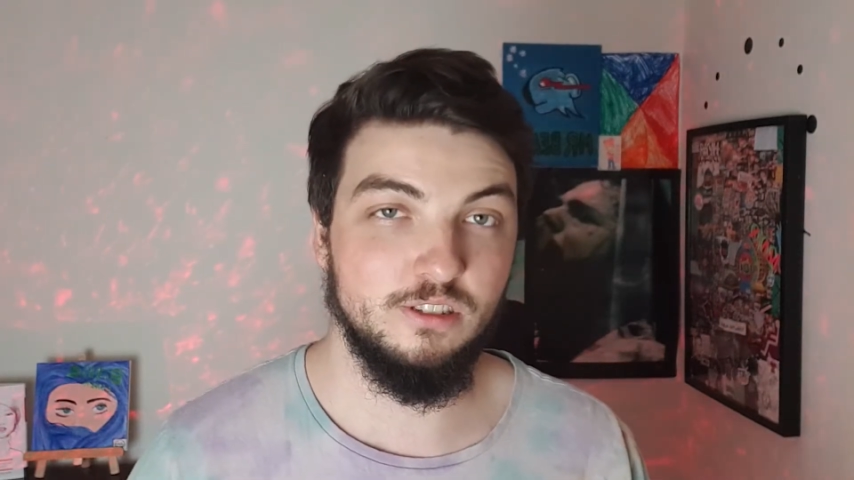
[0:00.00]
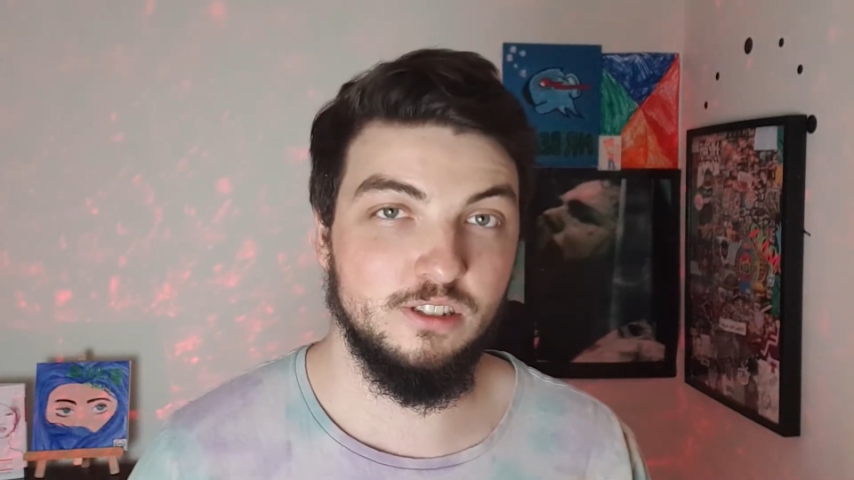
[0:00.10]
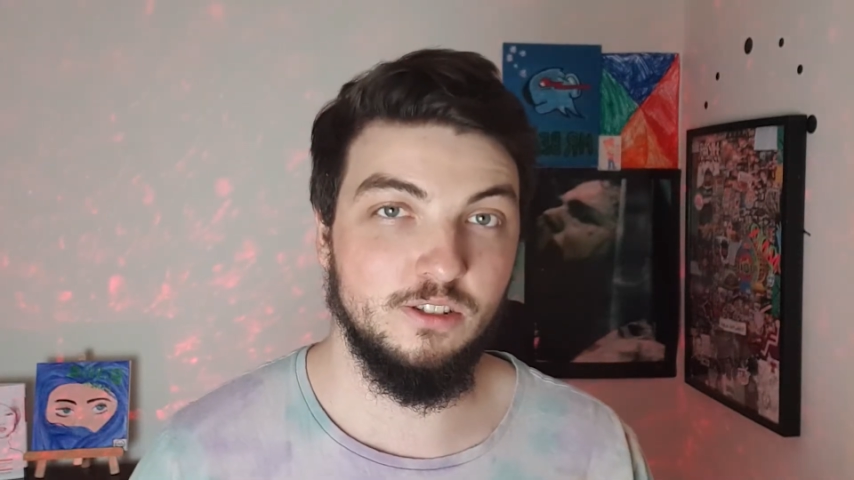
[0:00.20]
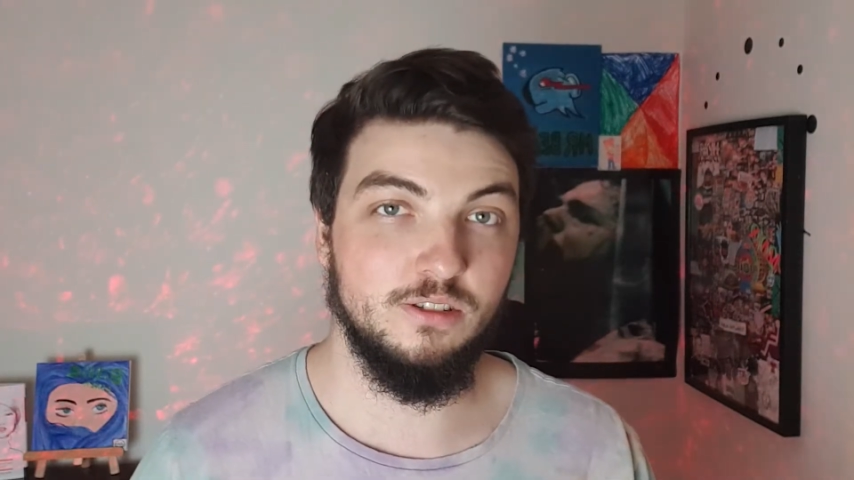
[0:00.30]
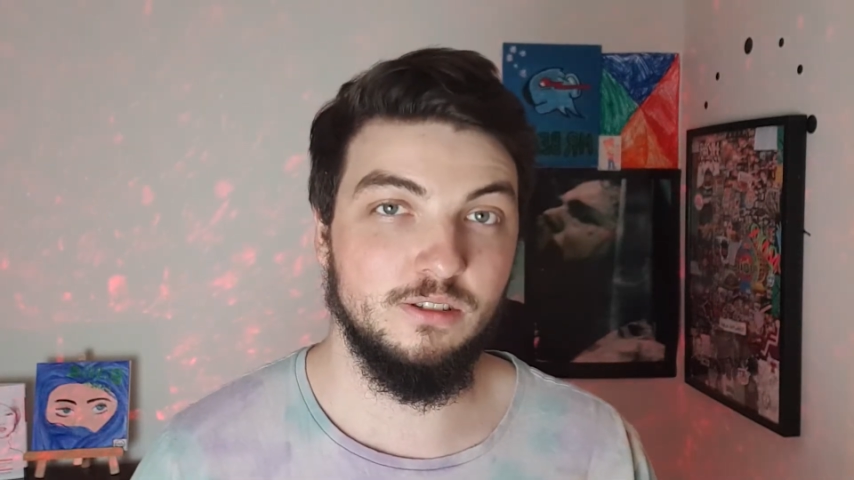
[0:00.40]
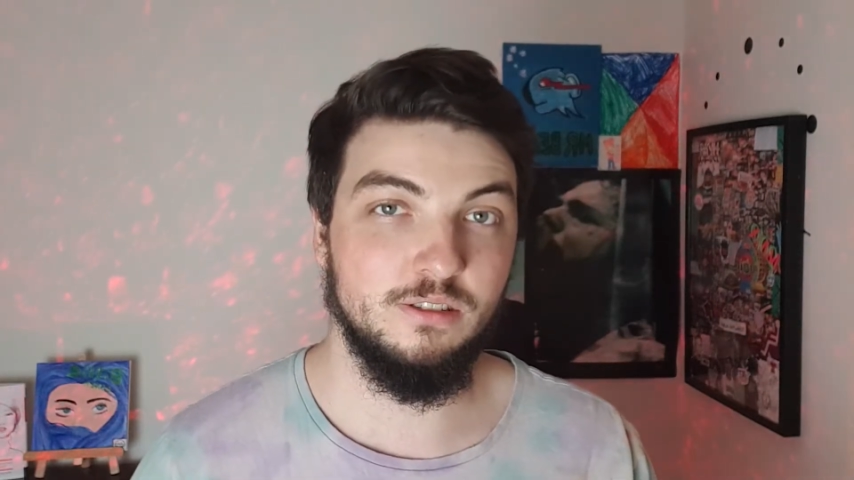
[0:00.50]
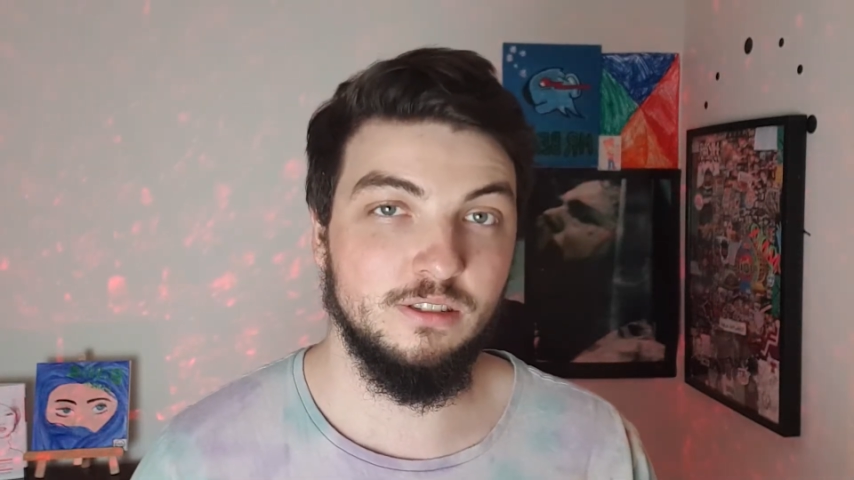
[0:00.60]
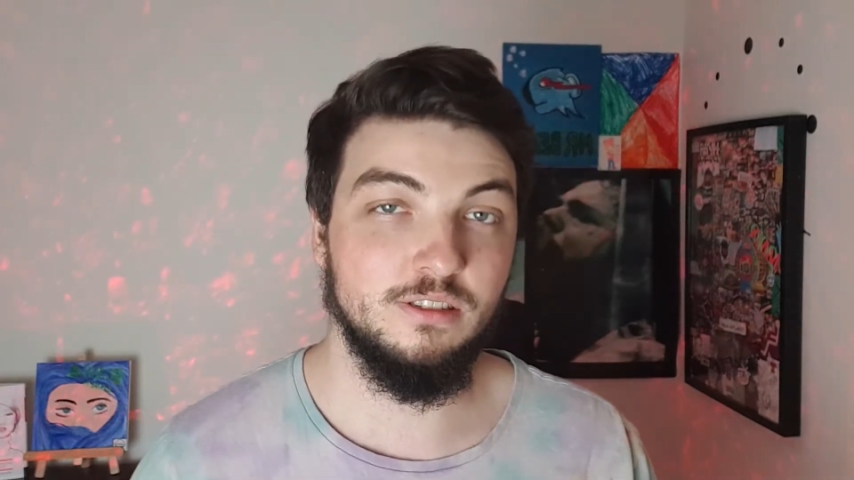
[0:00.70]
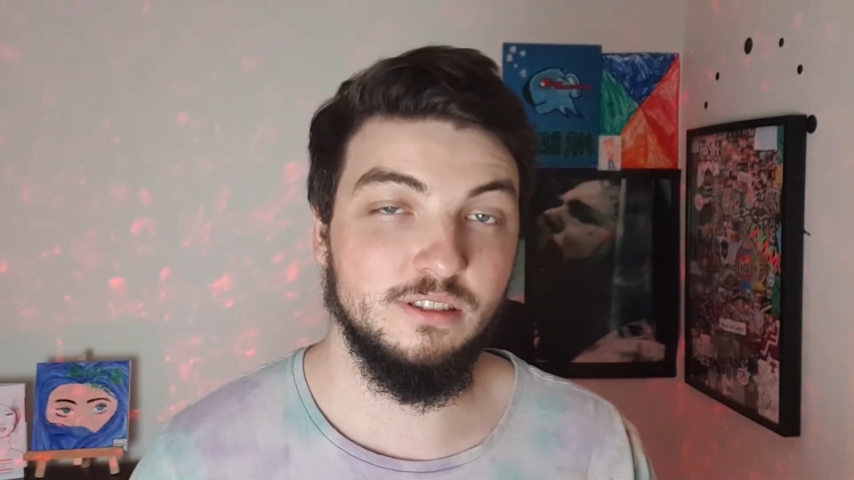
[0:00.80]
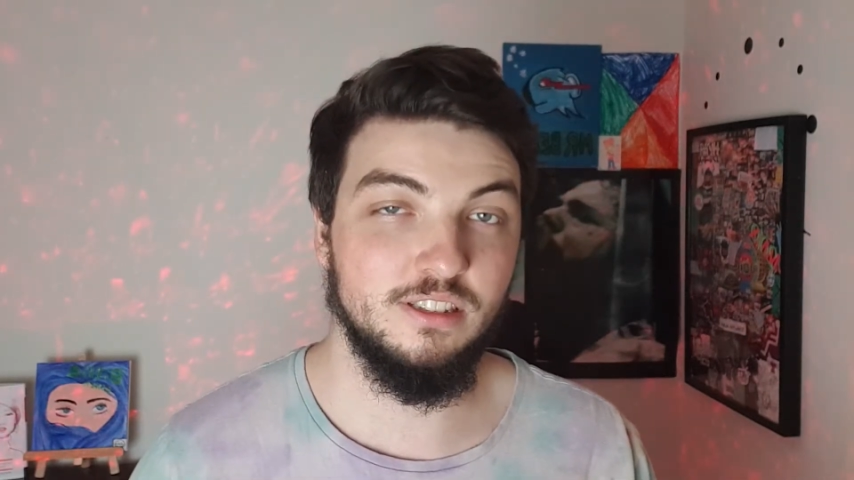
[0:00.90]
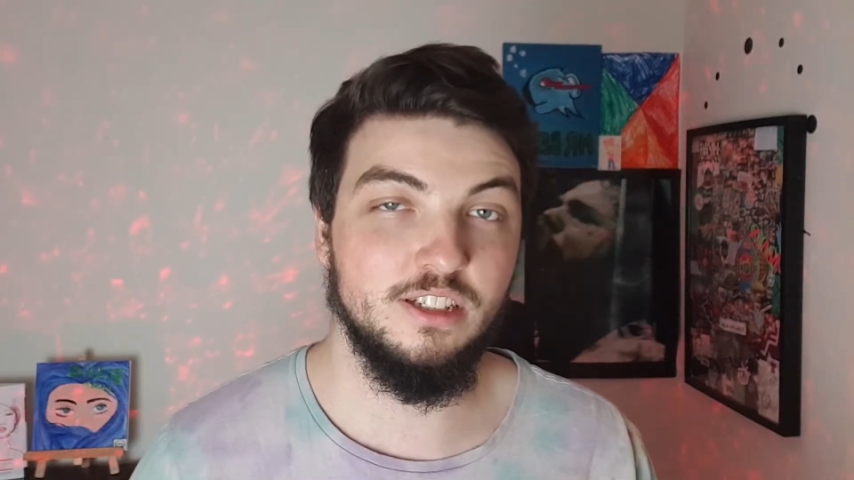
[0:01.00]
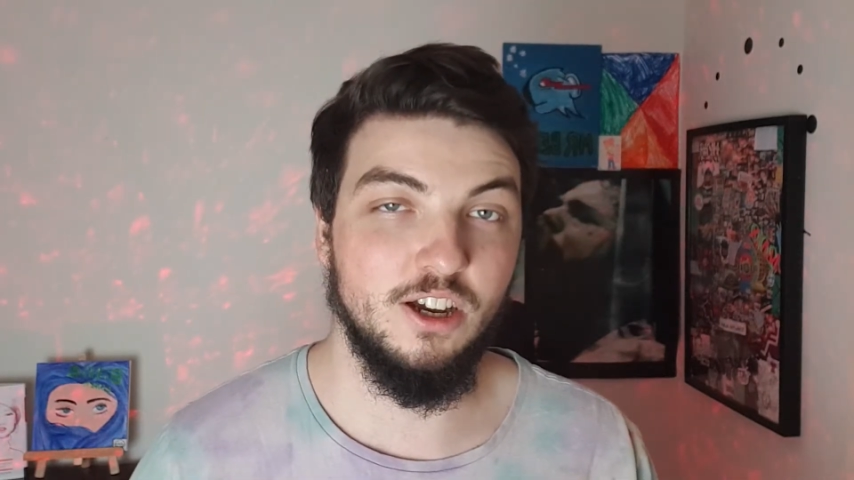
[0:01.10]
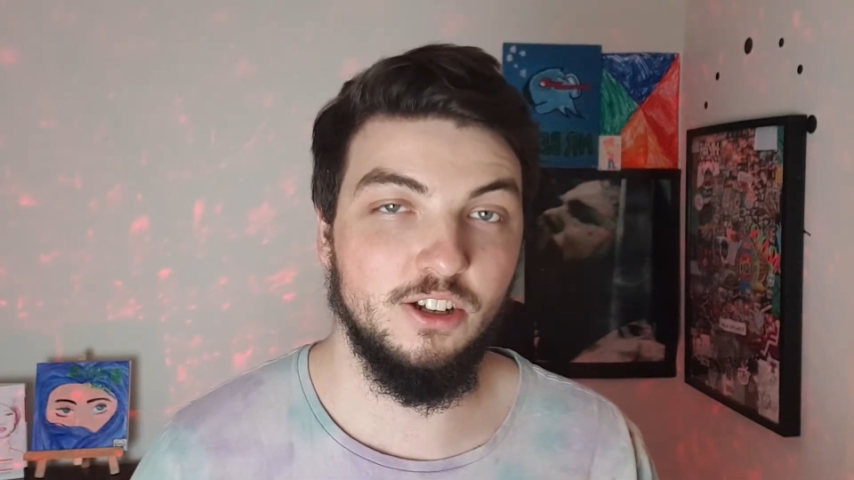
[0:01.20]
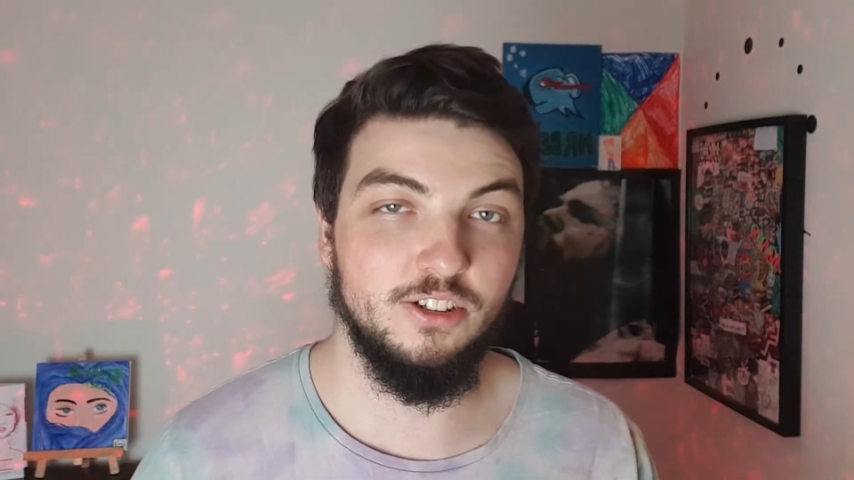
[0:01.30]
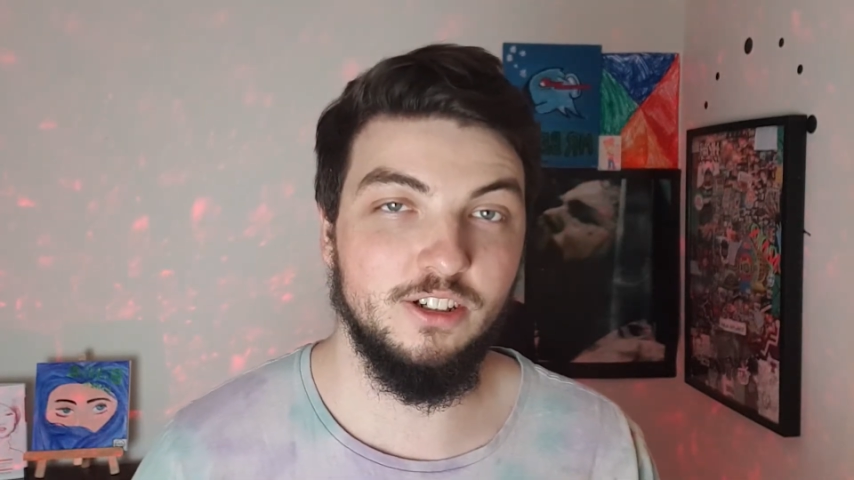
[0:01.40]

you're stoned.